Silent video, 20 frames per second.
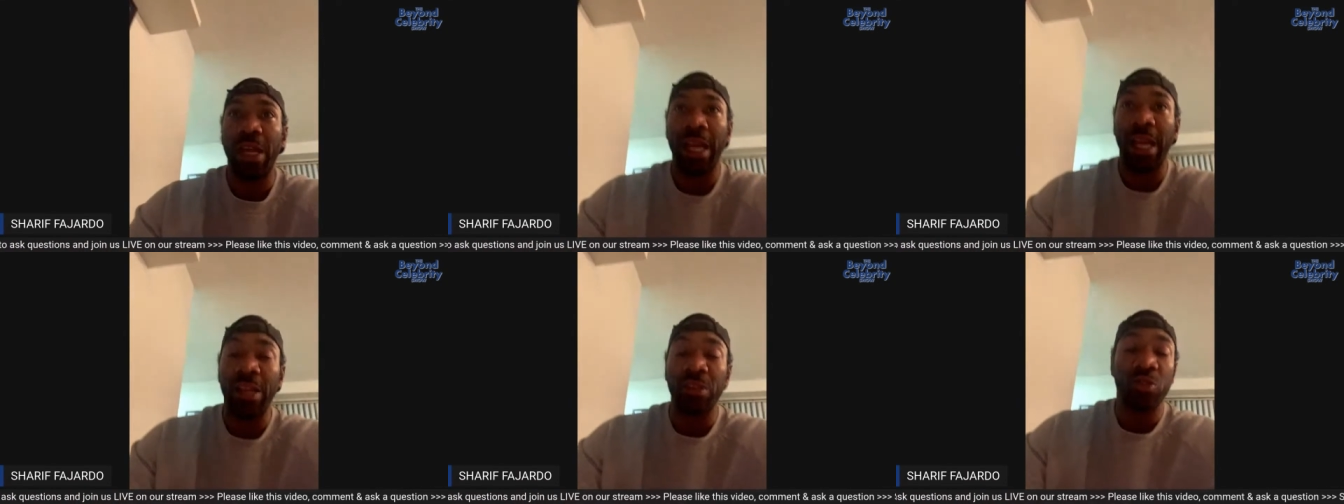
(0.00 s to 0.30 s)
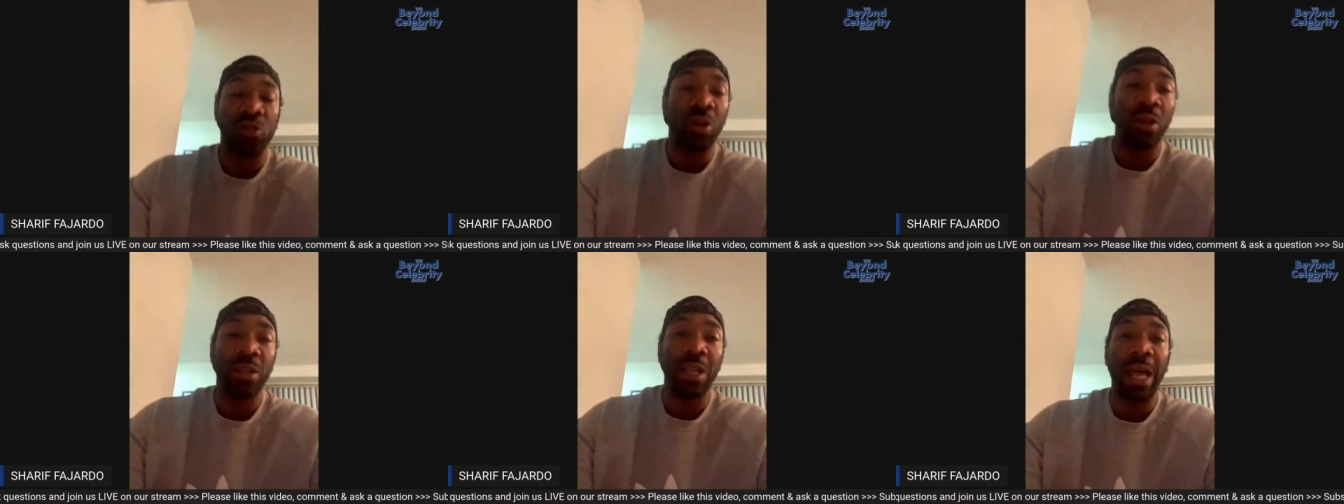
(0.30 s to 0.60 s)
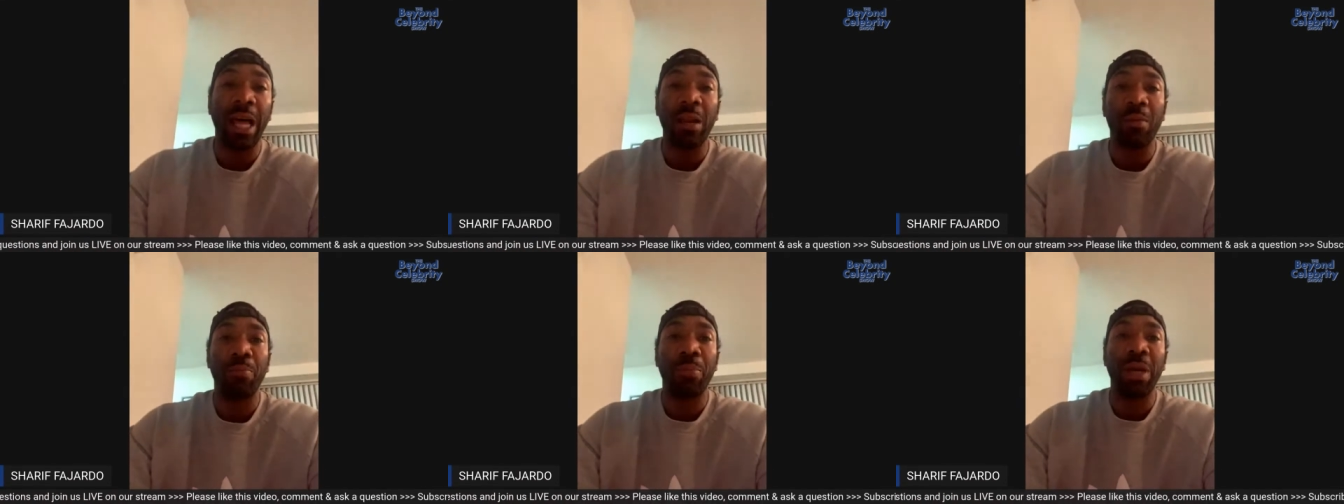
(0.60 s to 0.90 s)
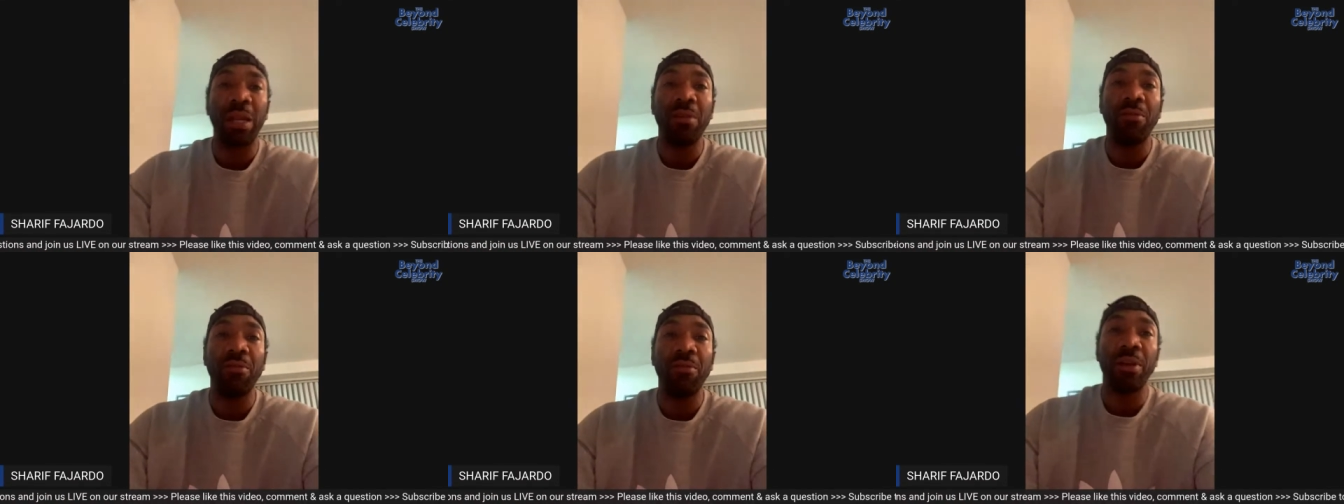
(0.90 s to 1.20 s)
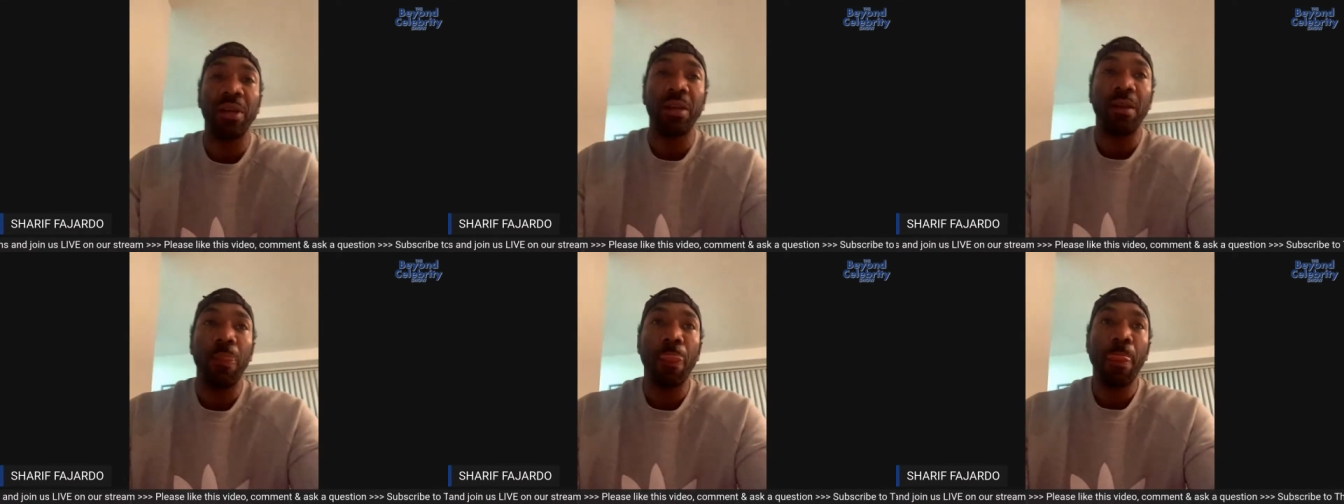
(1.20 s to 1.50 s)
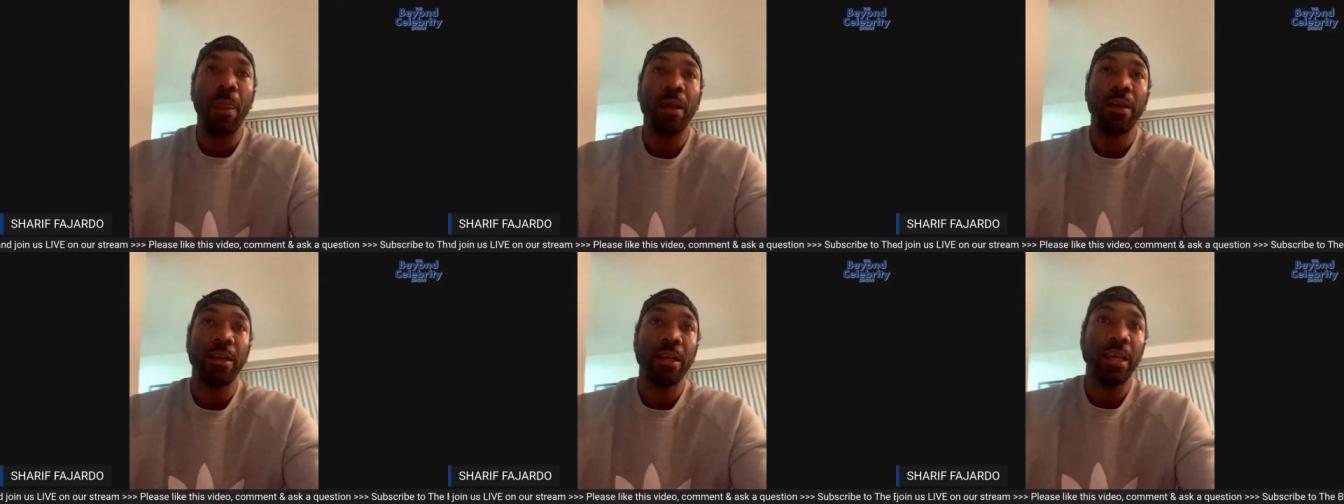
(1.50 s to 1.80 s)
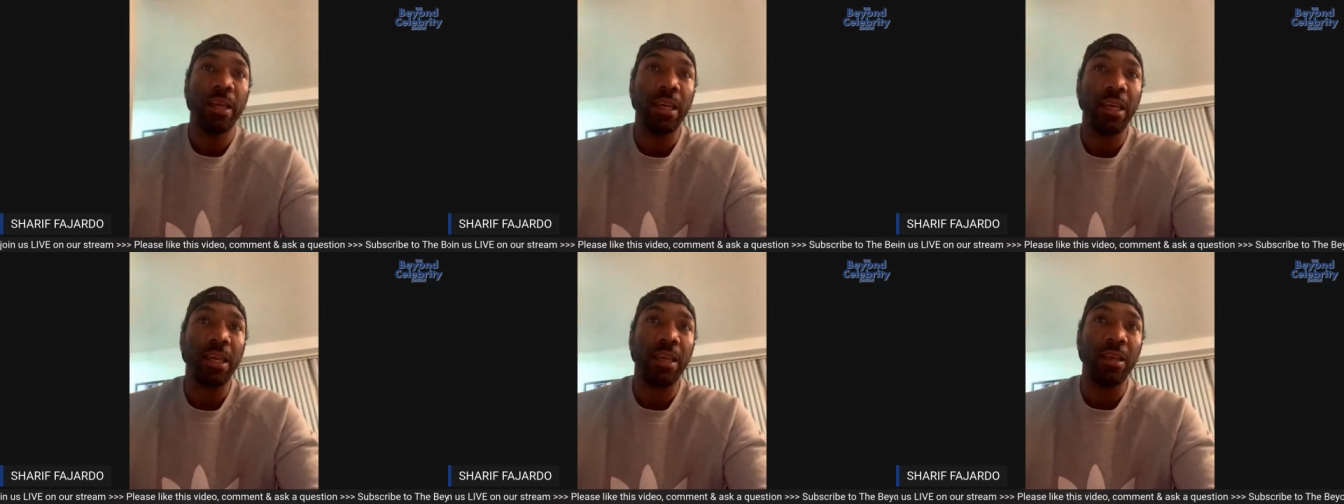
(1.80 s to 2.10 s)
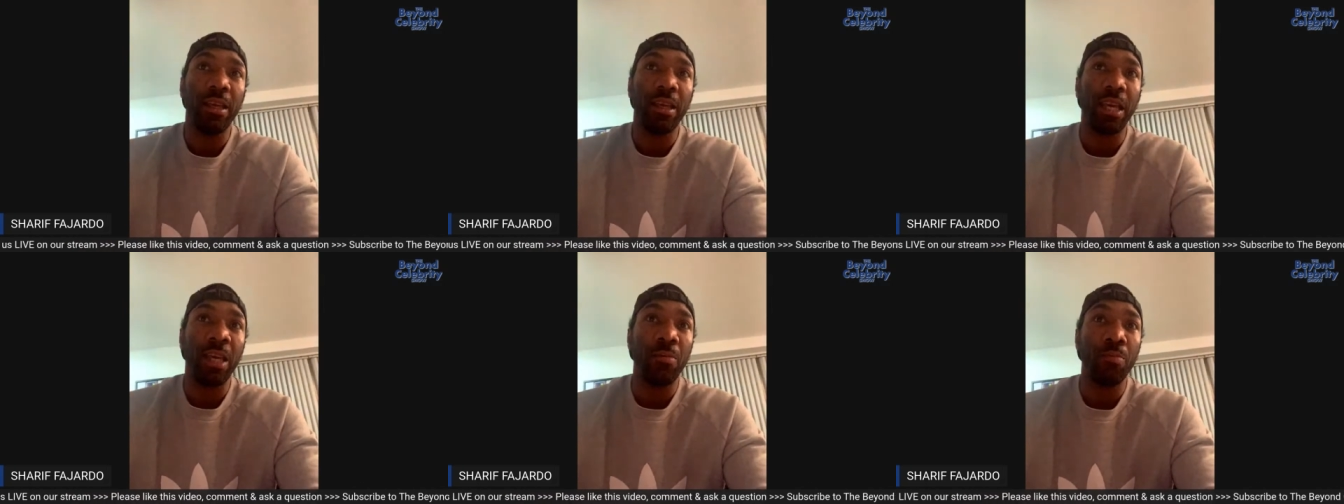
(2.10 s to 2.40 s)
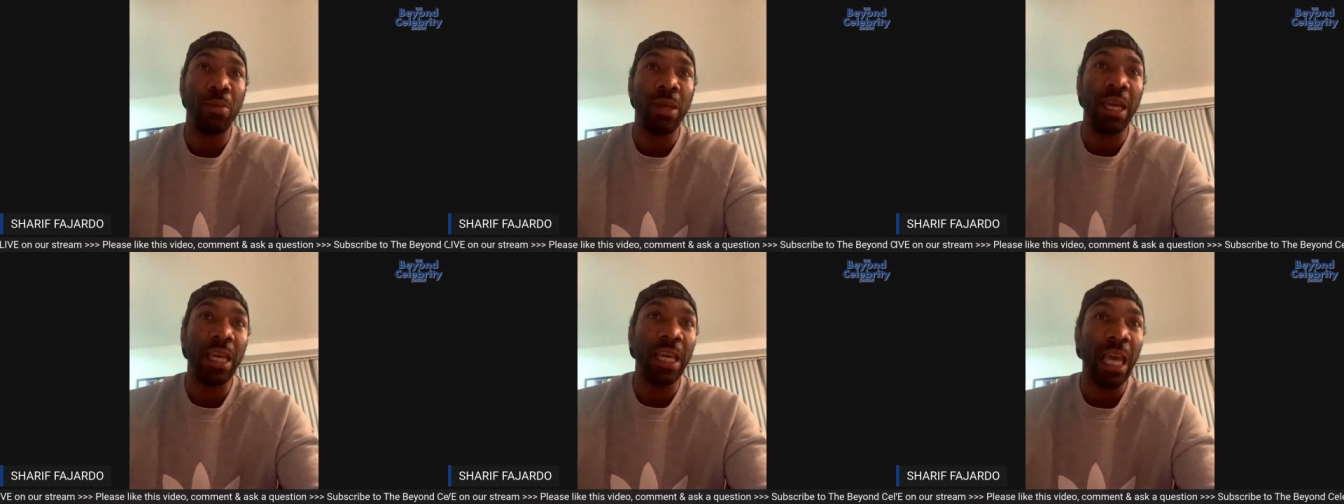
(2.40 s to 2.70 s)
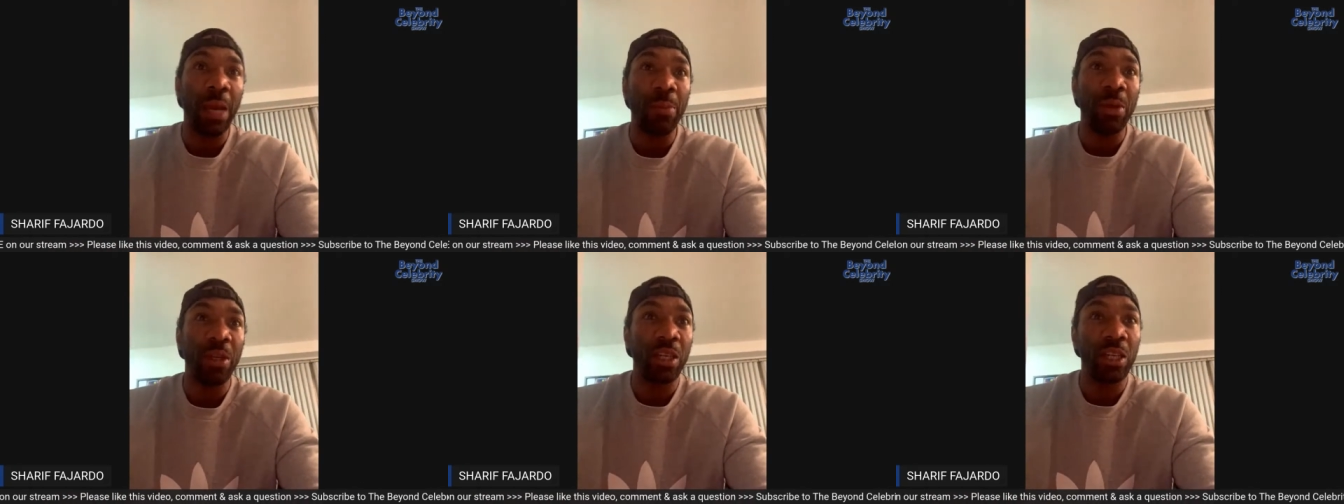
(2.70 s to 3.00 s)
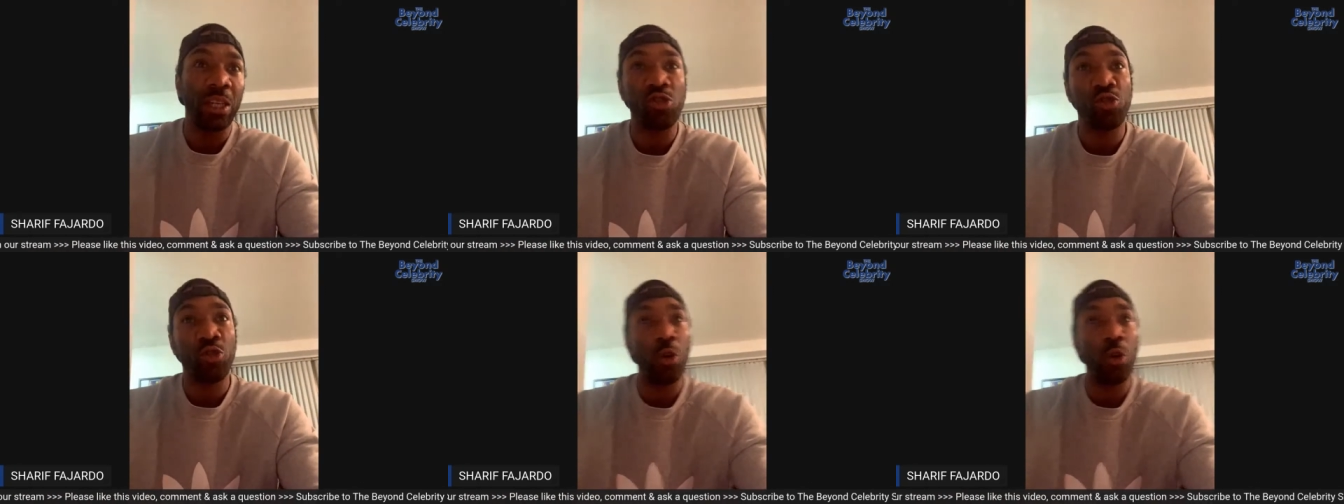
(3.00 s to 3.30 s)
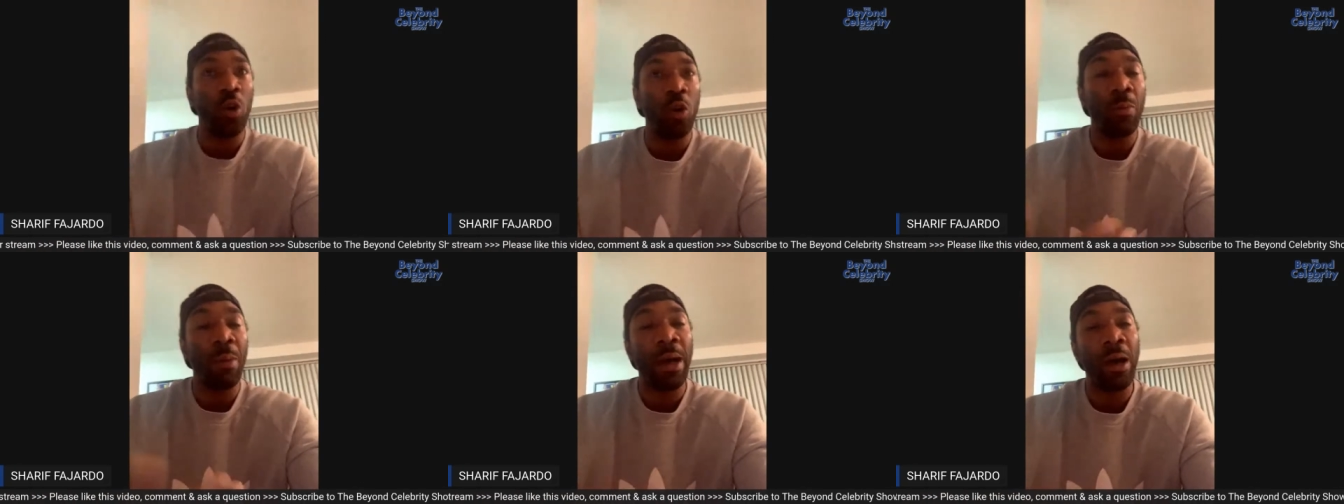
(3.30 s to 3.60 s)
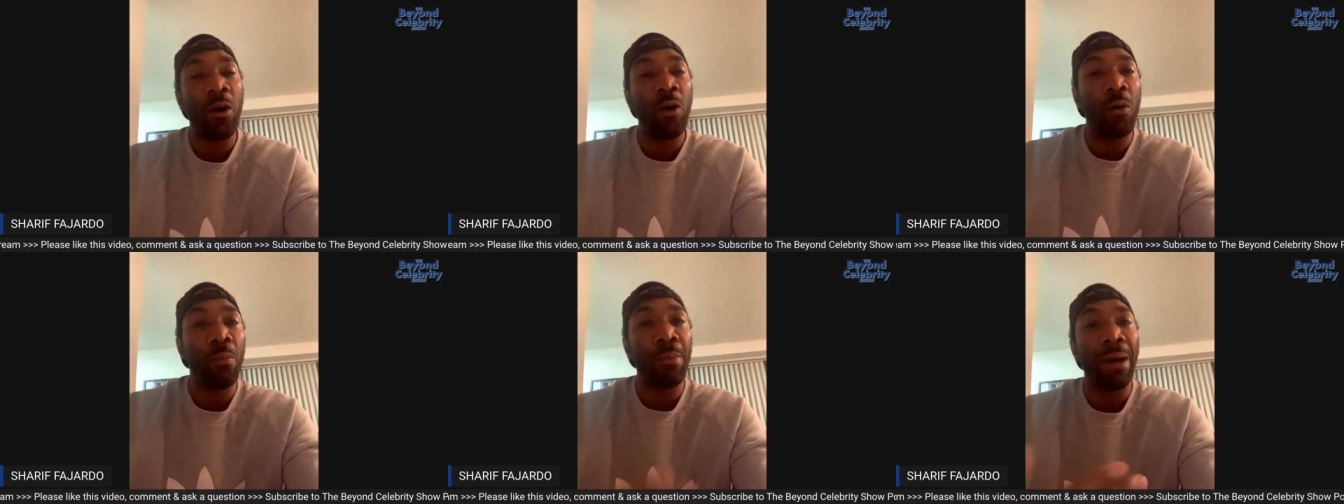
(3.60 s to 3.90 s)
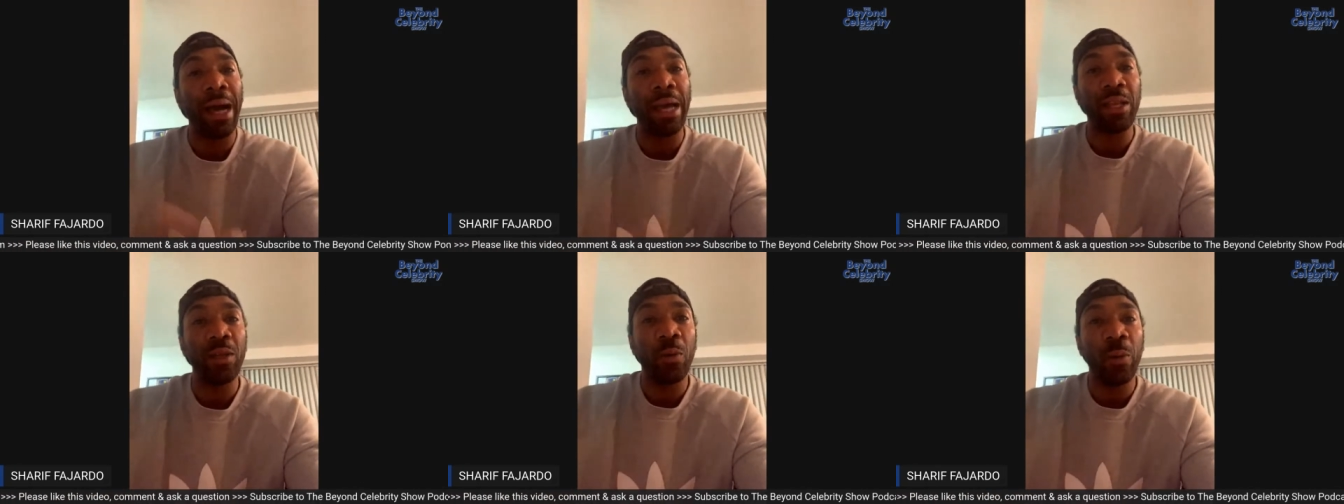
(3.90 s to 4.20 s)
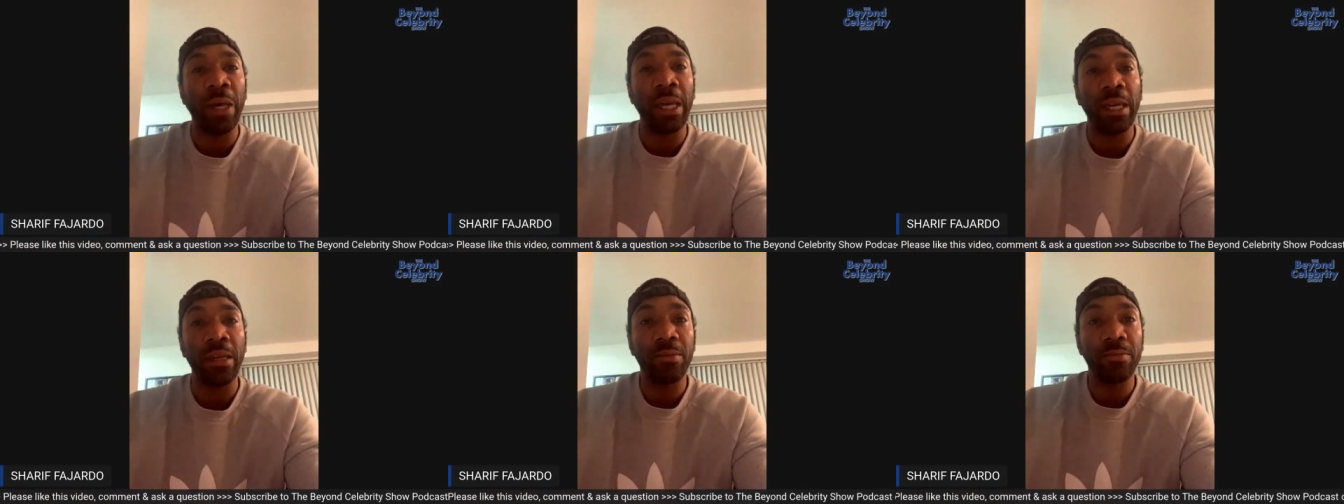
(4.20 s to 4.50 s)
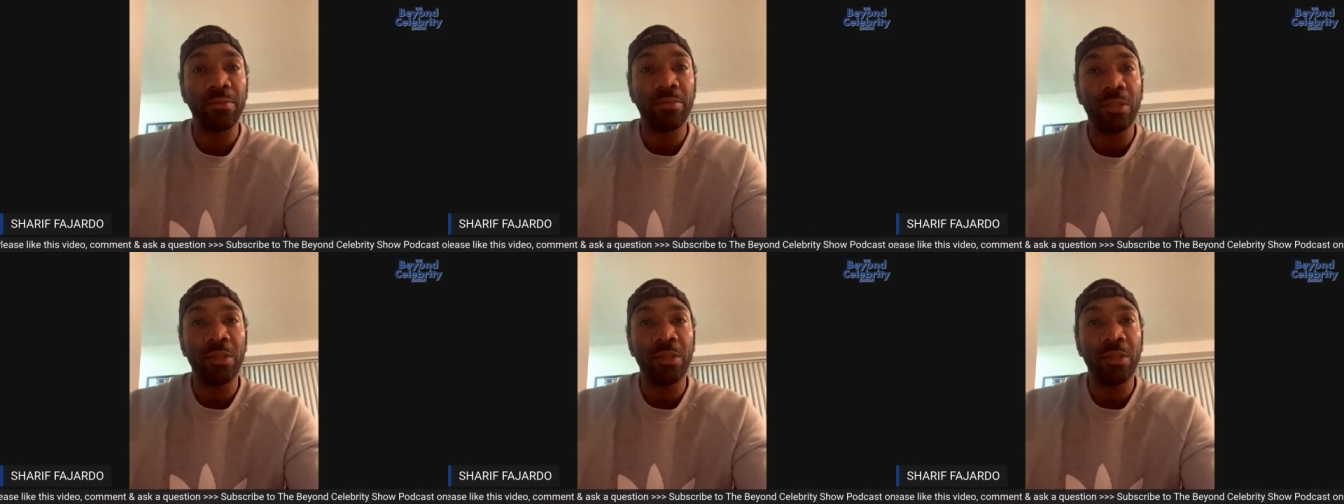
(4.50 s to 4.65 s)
I saw a lot of benefit in being able to control my own body weight,